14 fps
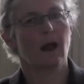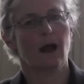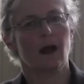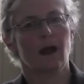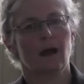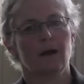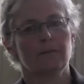
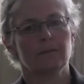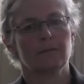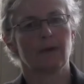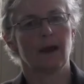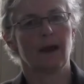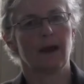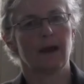
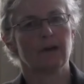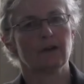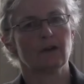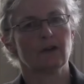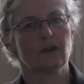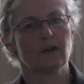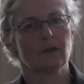
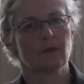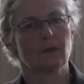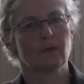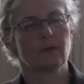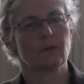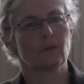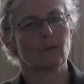And
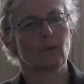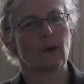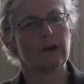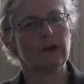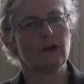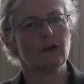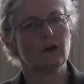
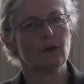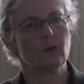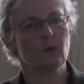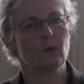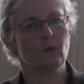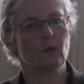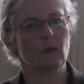when
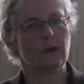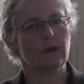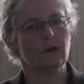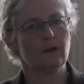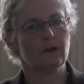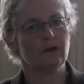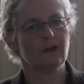
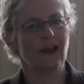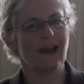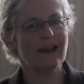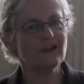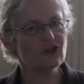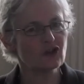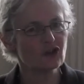you
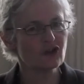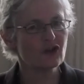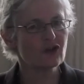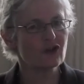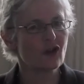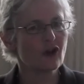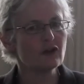
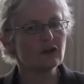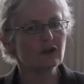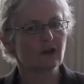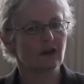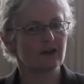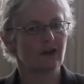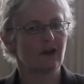tension those
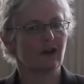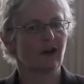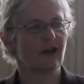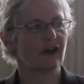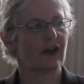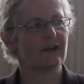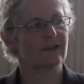
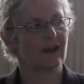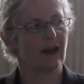criteria against